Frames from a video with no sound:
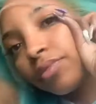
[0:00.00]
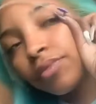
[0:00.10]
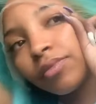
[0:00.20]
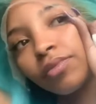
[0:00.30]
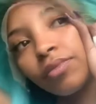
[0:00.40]

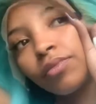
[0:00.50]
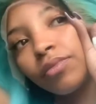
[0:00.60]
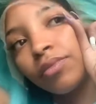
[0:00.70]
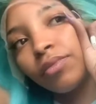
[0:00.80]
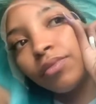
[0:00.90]
because that's
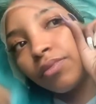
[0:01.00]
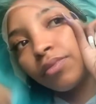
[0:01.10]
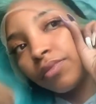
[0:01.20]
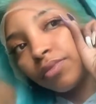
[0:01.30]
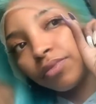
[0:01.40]

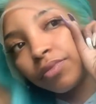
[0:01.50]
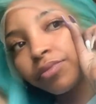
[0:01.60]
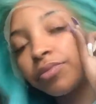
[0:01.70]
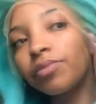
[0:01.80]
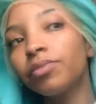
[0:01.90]
sticking the
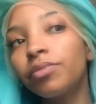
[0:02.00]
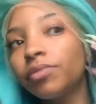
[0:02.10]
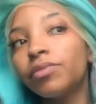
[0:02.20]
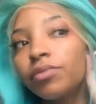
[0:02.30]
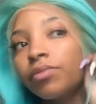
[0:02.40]
lace but
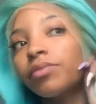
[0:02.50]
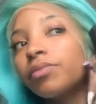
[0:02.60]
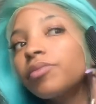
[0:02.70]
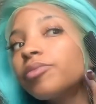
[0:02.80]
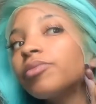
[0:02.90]
not
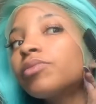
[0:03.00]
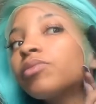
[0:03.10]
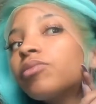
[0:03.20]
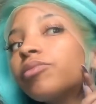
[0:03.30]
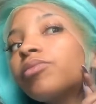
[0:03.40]
sticking the
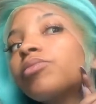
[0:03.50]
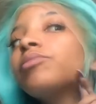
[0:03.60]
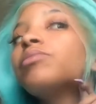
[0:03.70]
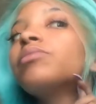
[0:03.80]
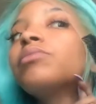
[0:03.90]
hair.
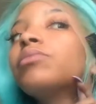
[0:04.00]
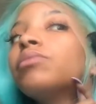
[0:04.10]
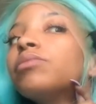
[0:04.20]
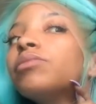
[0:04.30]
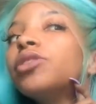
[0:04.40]
So that's
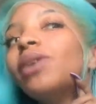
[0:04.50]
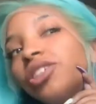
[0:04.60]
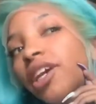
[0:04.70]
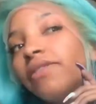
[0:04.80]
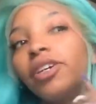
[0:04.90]

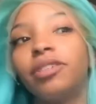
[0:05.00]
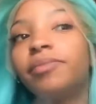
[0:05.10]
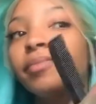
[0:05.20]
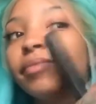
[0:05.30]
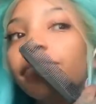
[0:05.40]
exactly what we
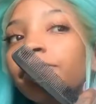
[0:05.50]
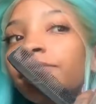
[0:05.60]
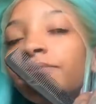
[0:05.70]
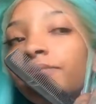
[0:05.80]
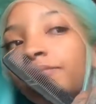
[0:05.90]
want. We want the
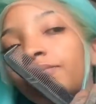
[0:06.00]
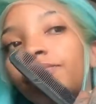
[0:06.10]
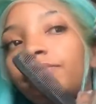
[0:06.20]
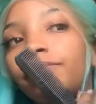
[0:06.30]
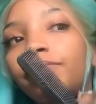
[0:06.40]
lace to
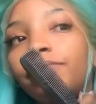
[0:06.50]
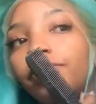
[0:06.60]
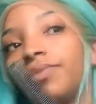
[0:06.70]
stick to our